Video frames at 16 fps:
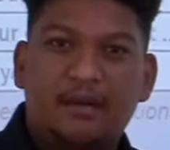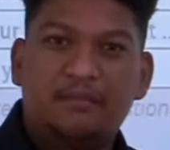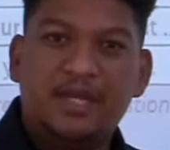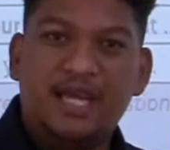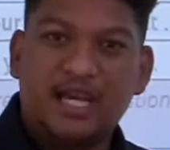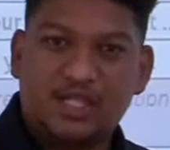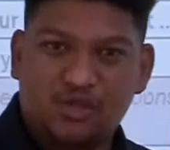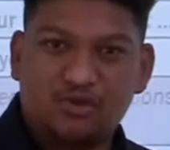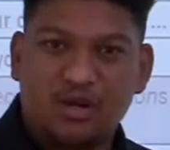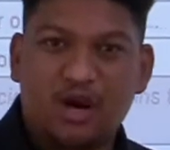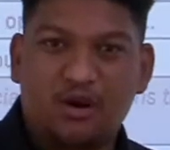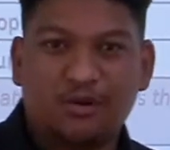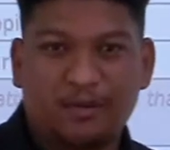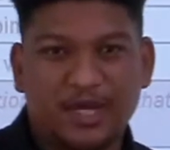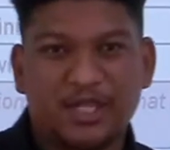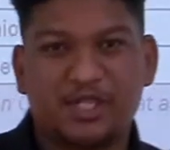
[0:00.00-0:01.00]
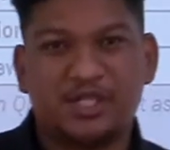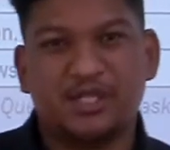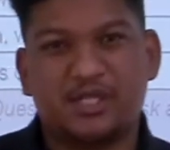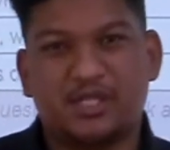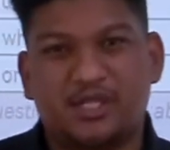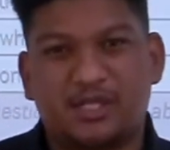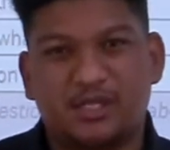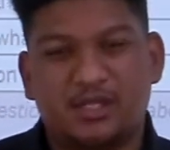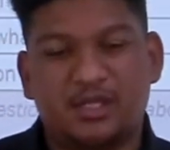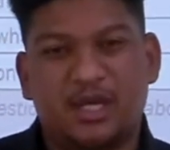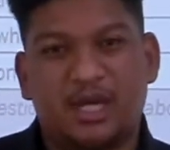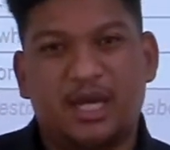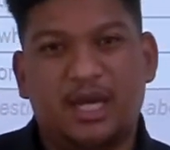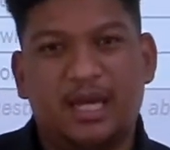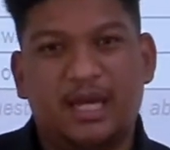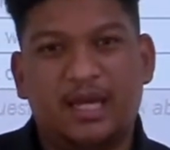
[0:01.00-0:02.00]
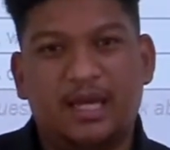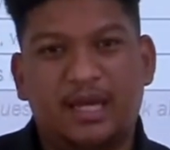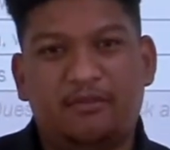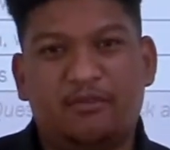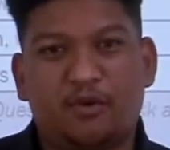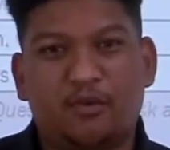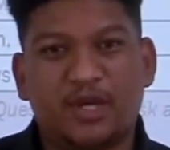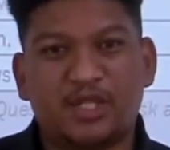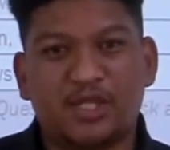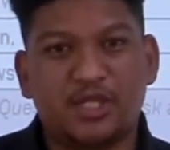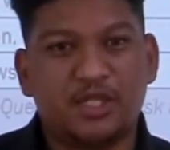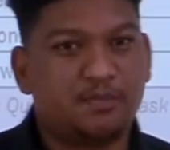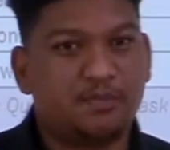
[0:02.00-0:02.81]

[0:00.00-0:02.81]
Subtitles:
yes or no questions. If a question is